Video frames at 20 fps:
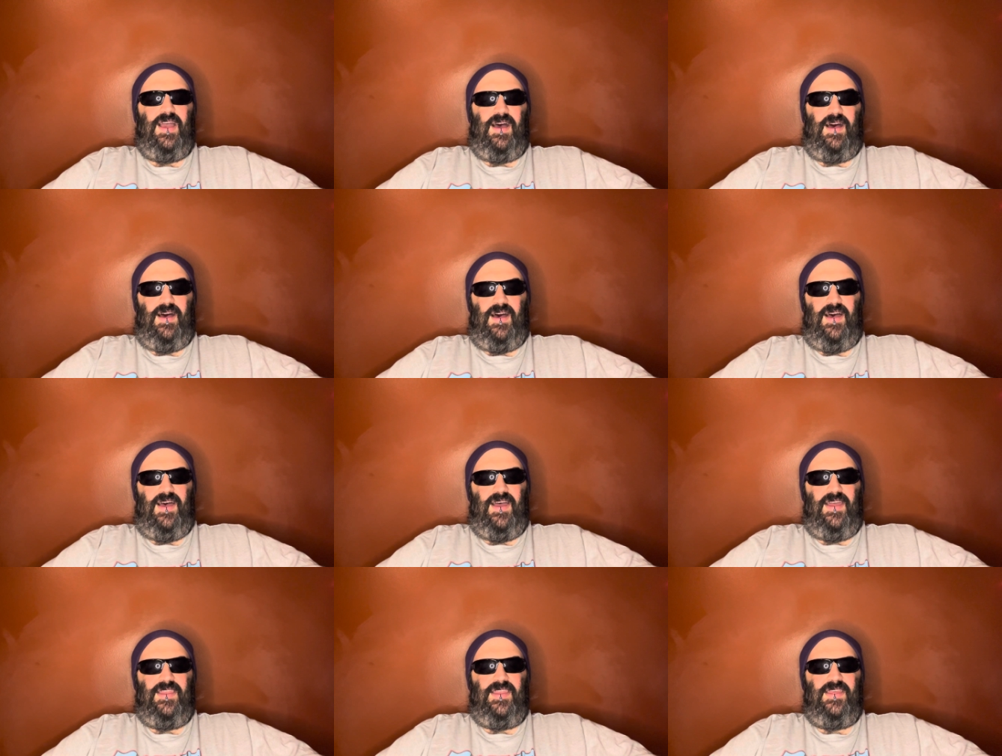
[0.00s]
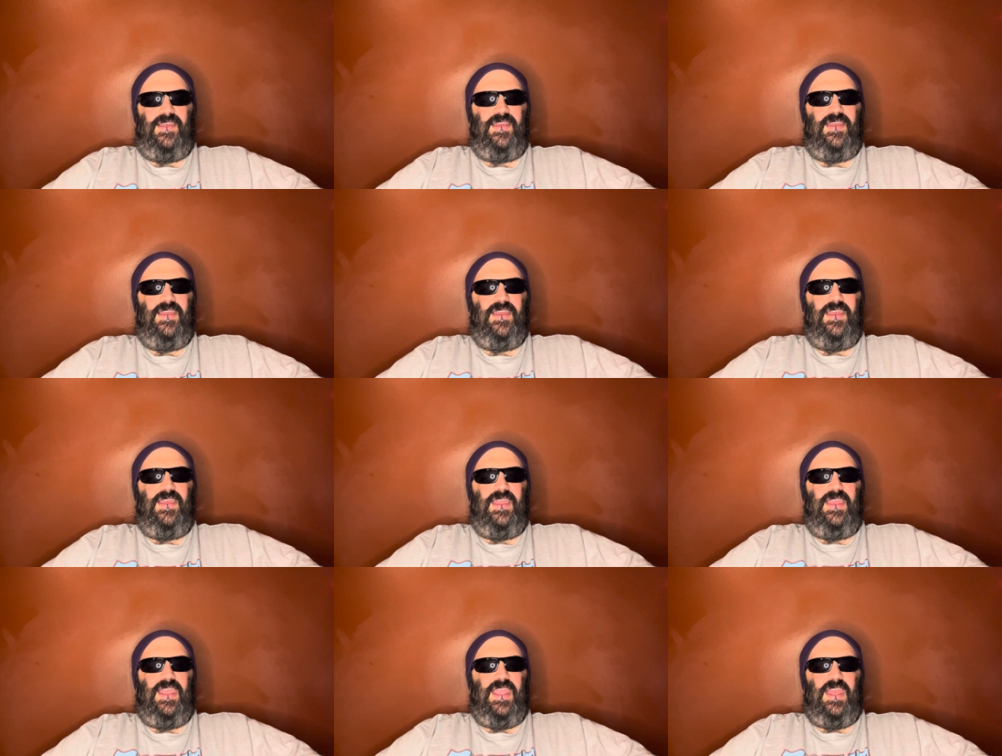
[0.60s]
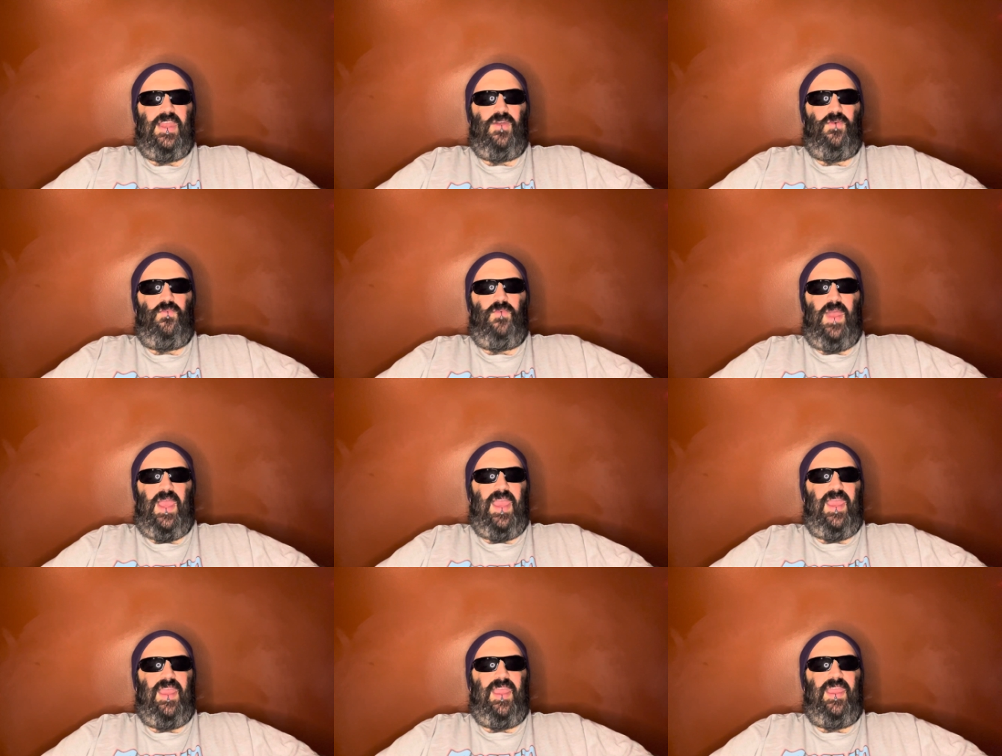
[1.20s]
odd in a
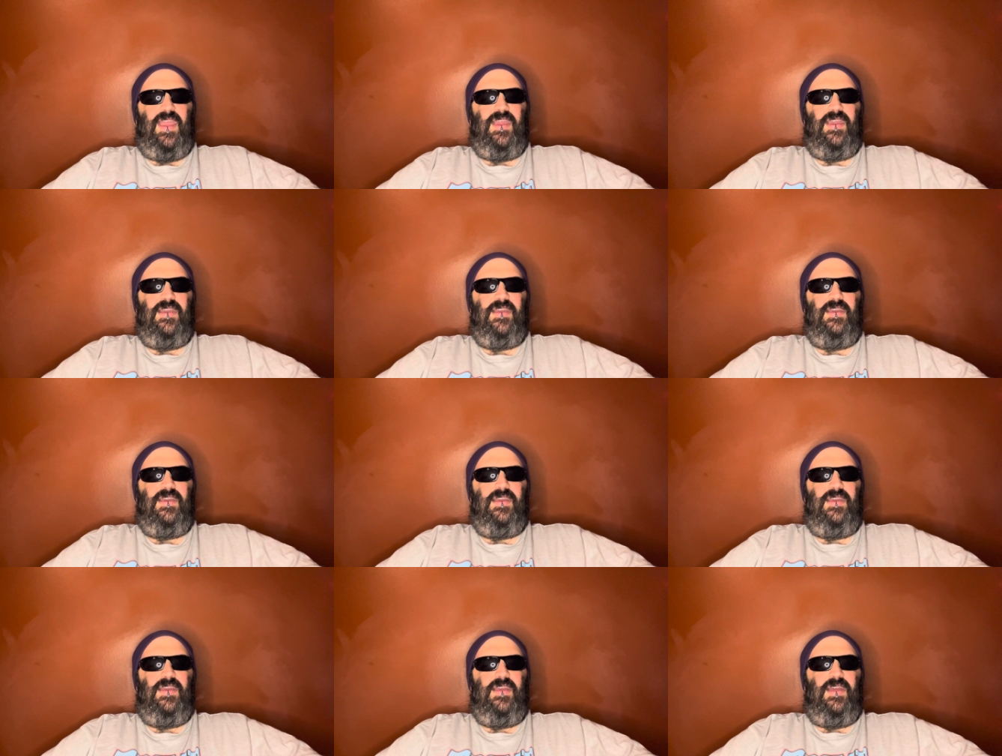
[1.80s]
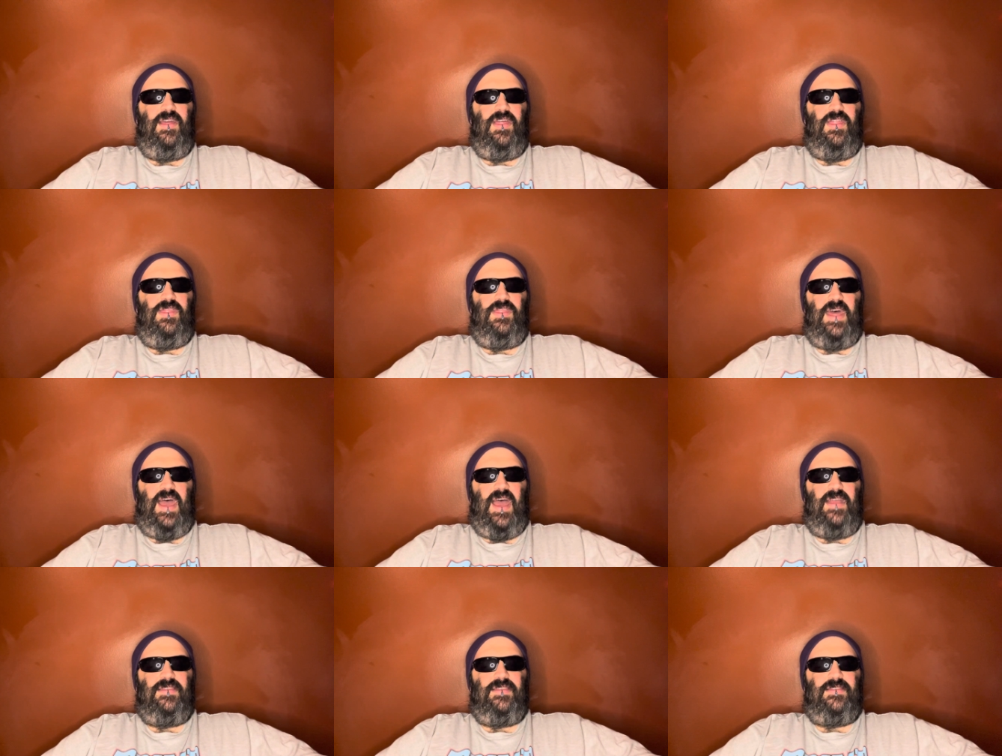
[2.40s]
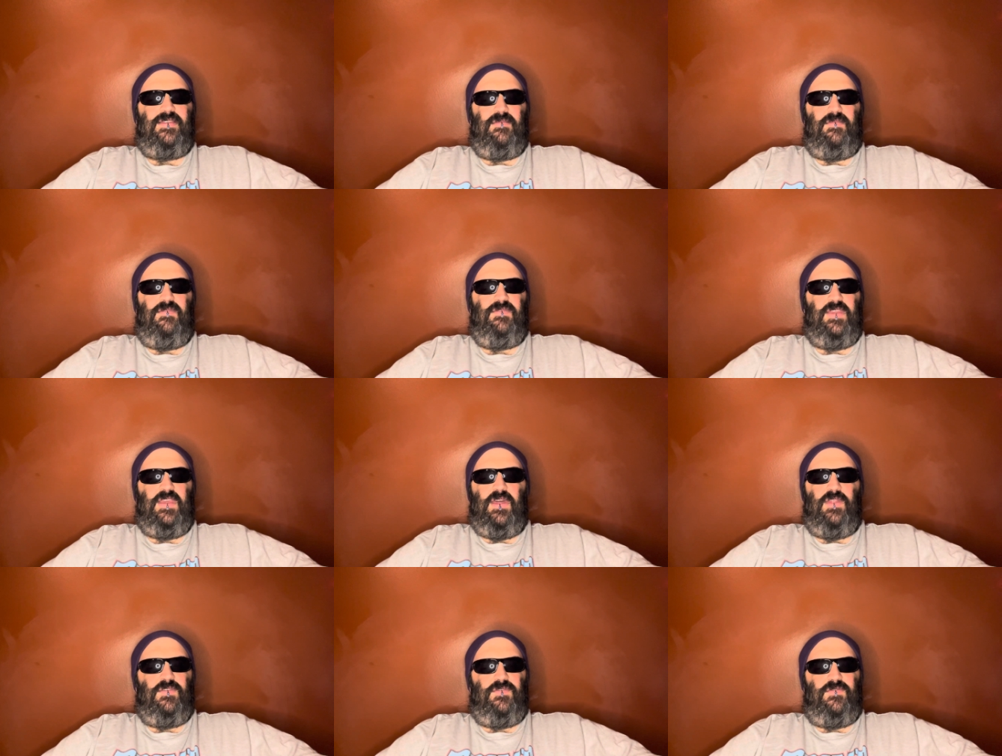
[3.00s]
way that some of
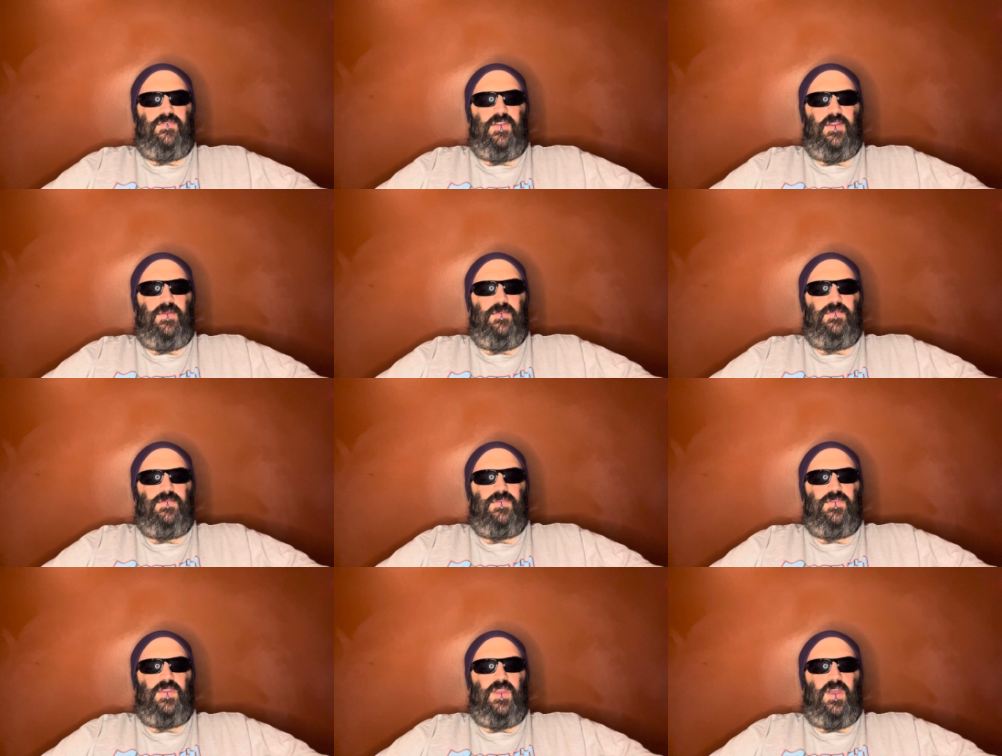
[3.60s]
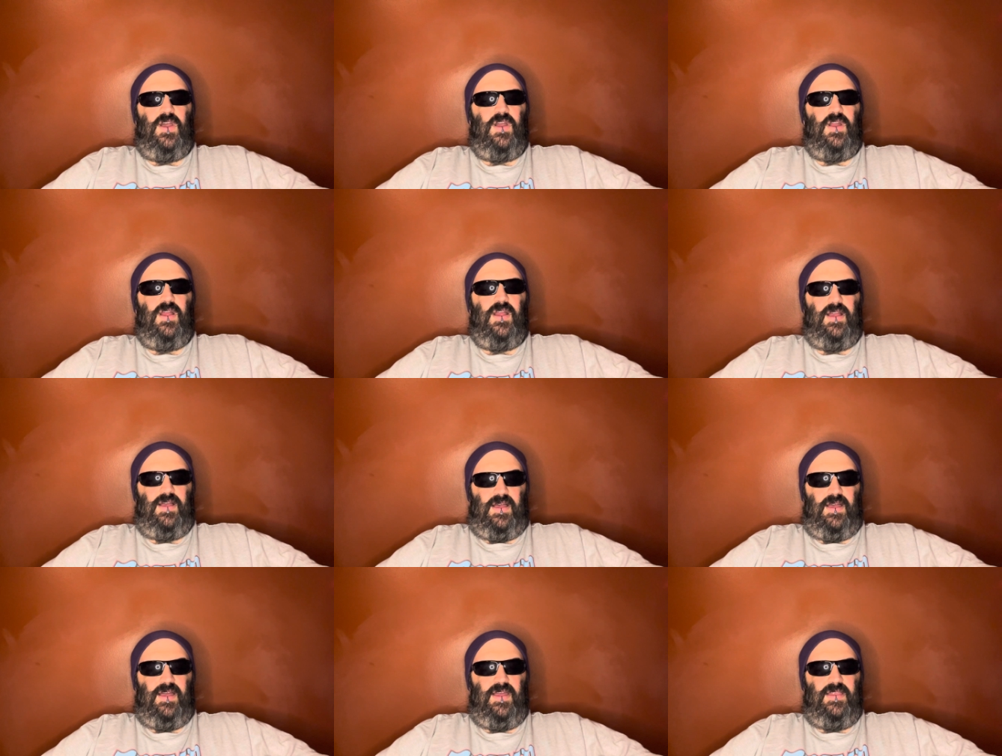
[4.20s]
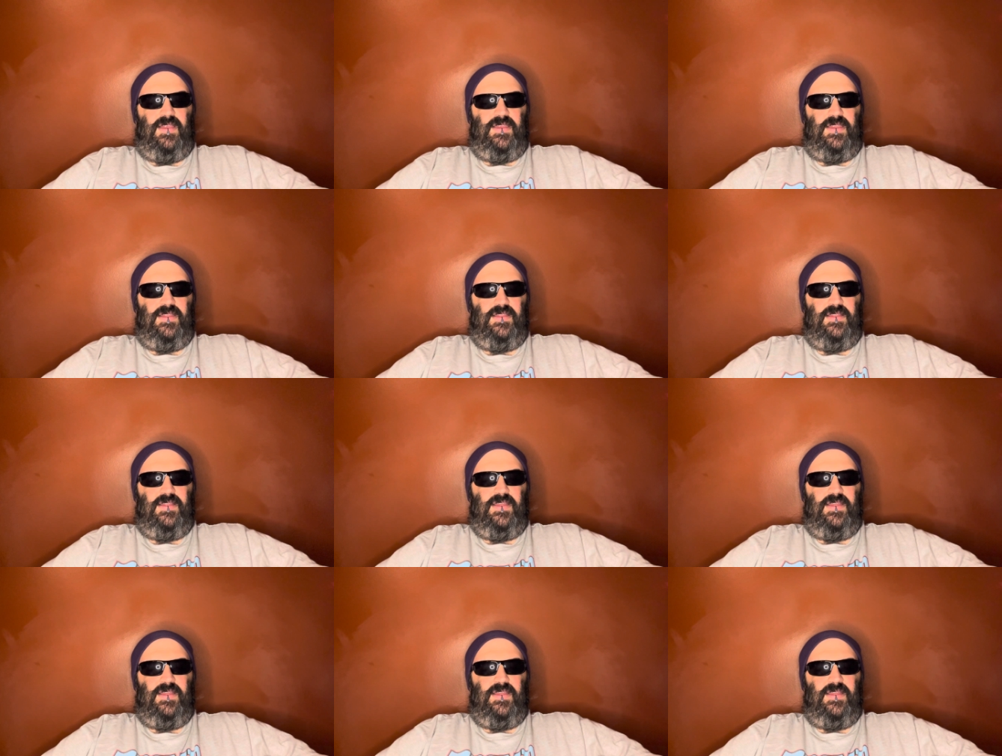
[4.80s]
the other films are odd.